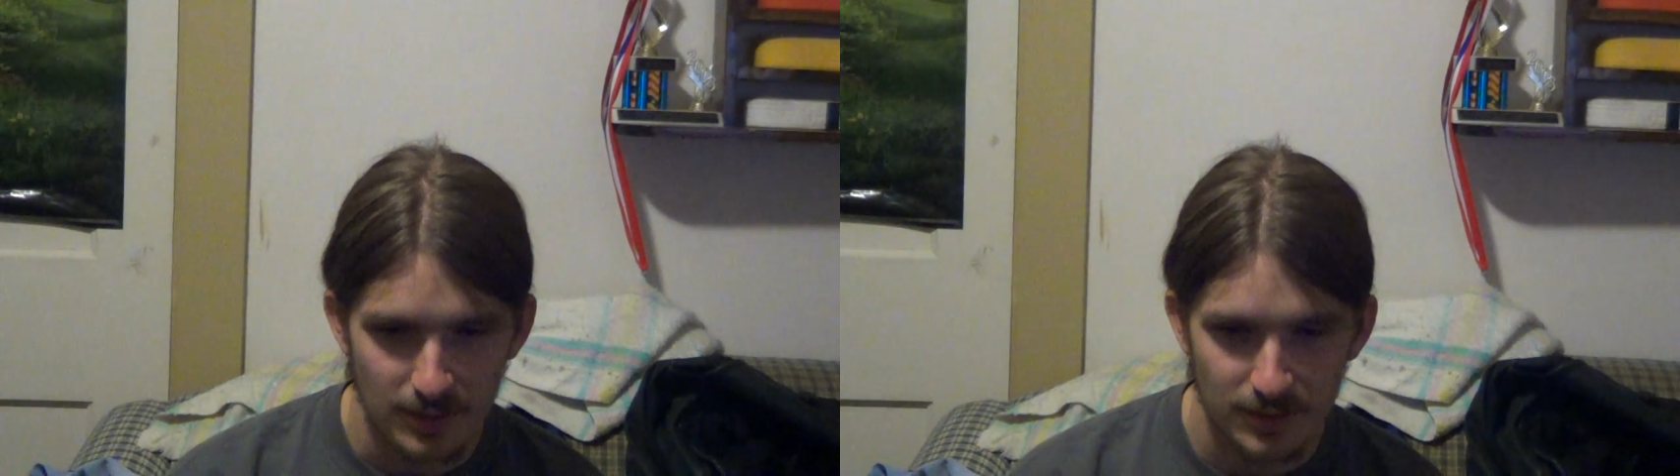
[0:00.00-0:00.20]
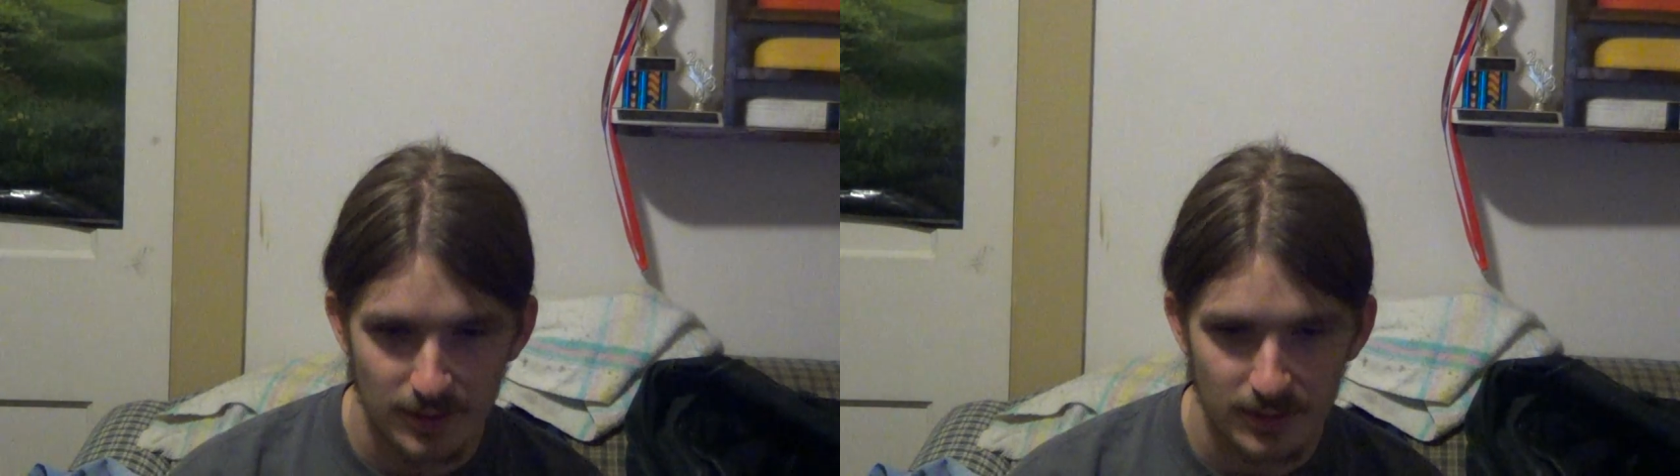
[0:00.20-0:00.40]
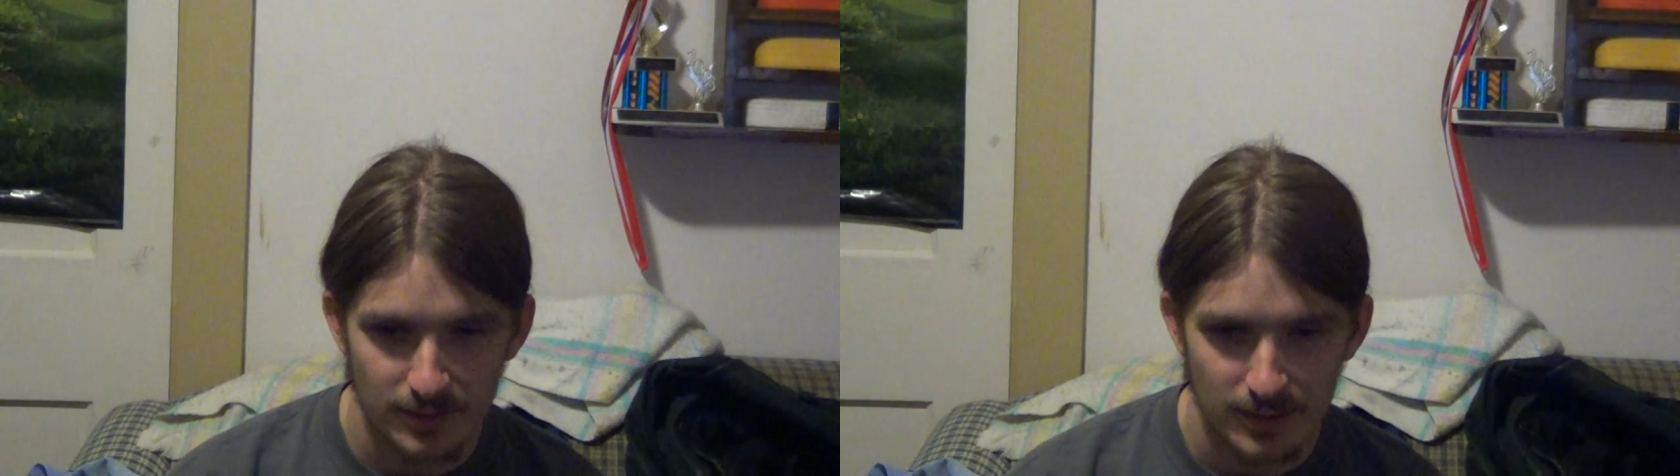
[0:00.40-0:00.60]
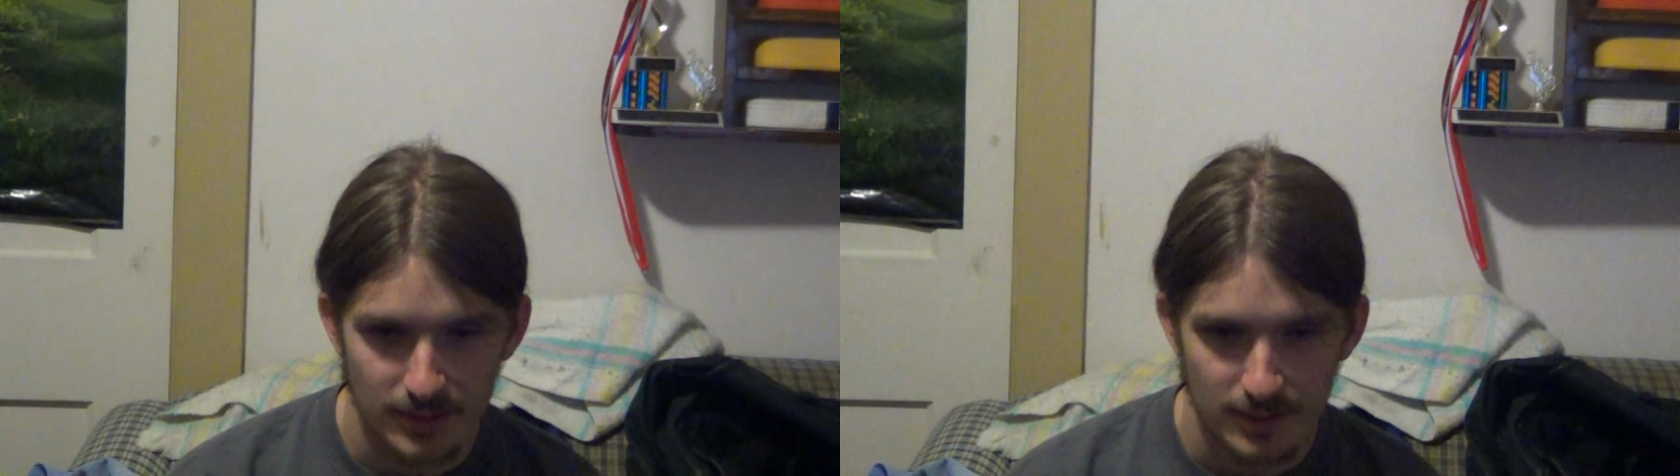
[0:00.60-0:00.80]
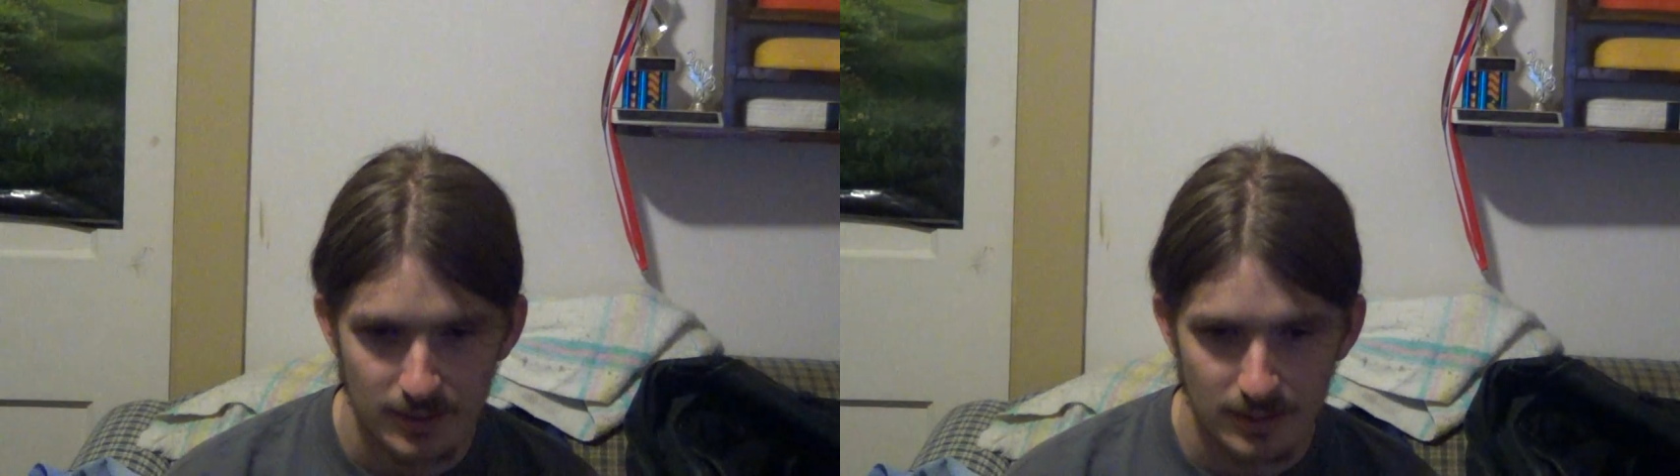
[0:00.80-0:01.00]
I thought,
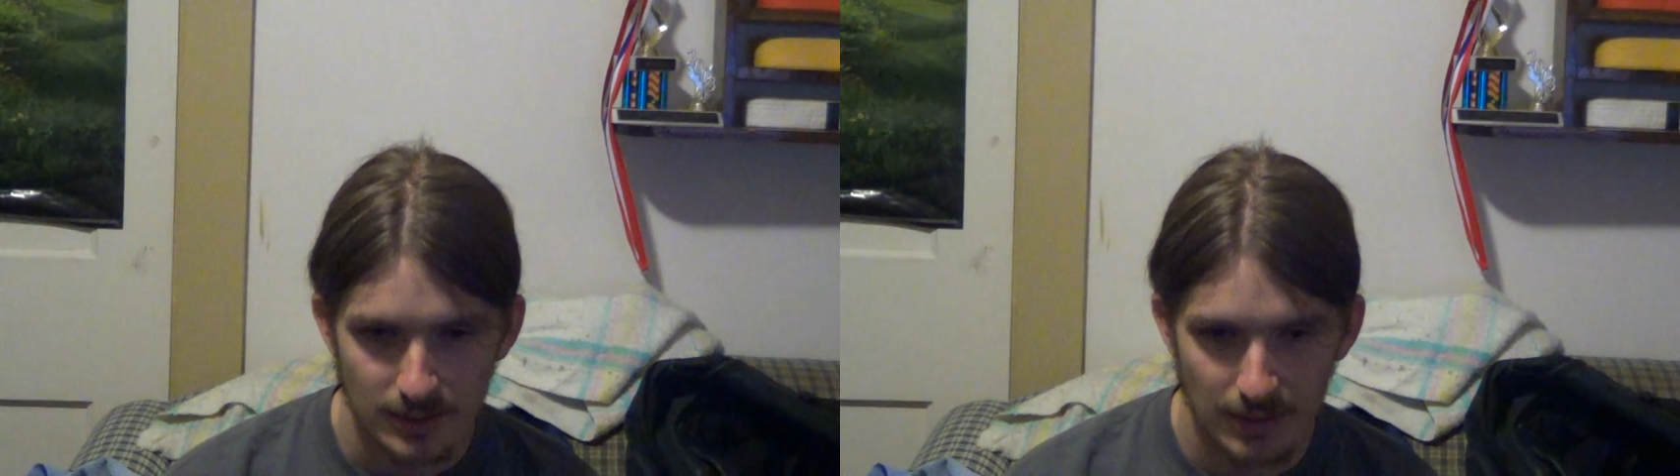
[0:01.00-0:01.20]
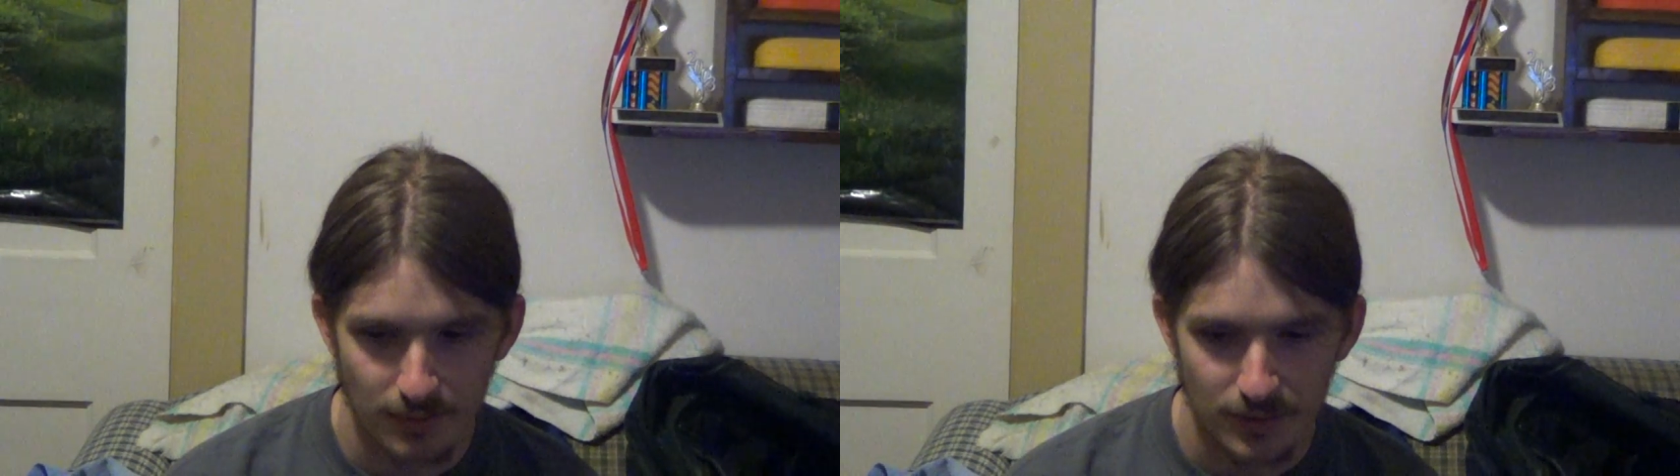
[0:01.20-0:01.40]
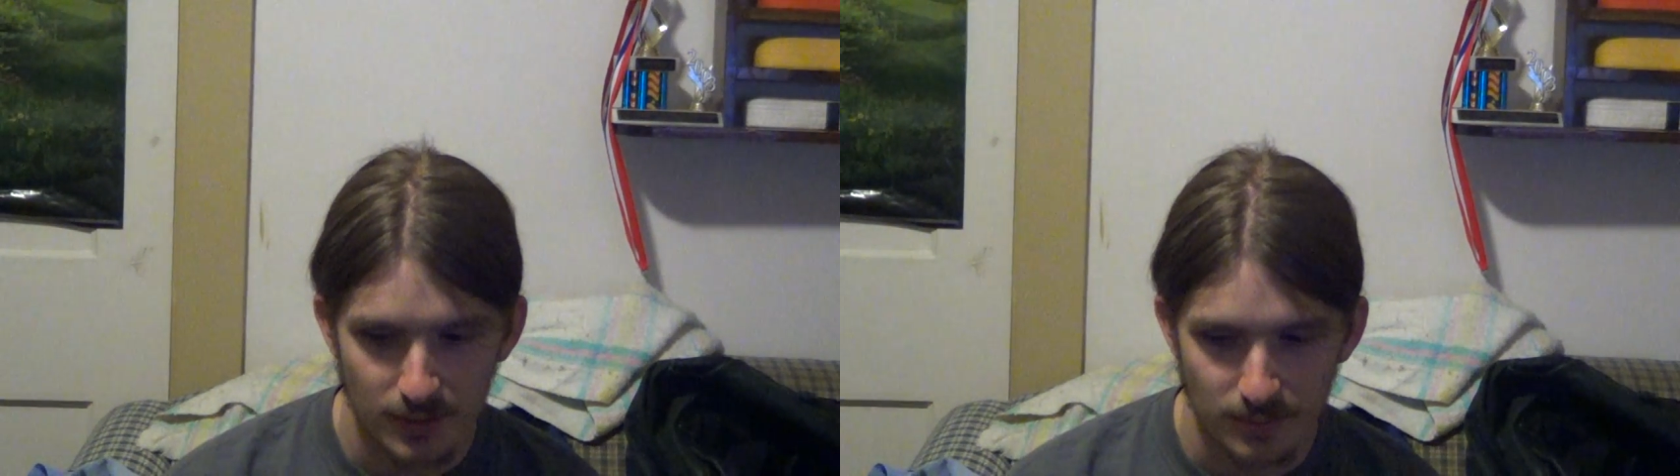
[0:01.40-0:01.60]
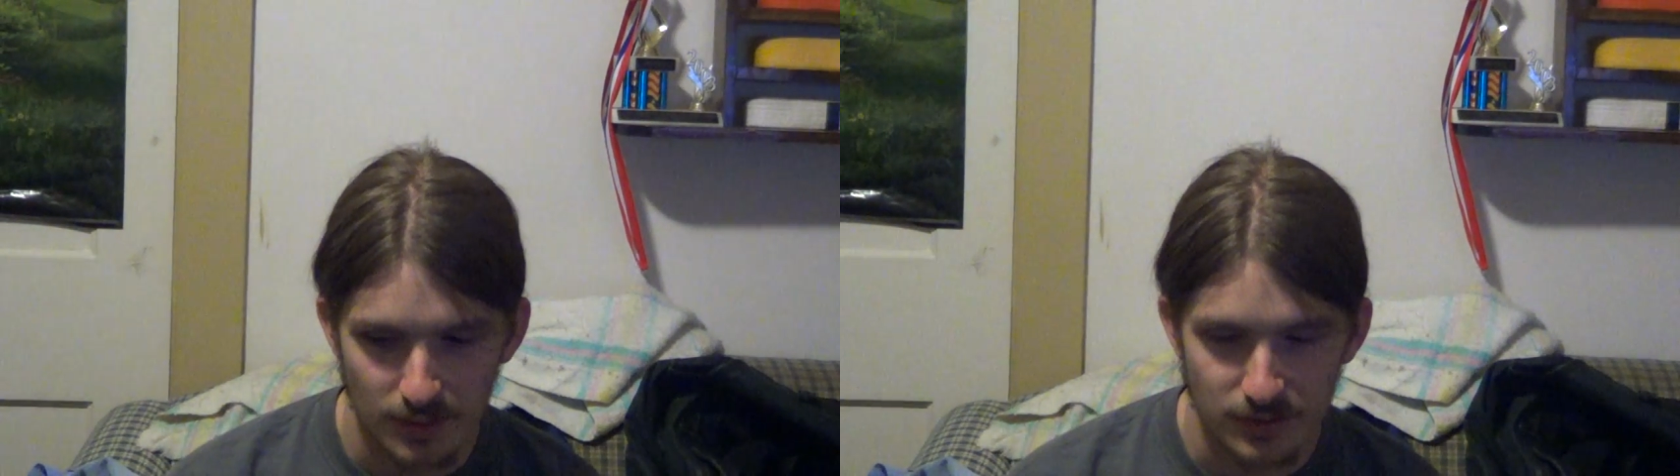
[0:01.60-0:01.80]
like, everything,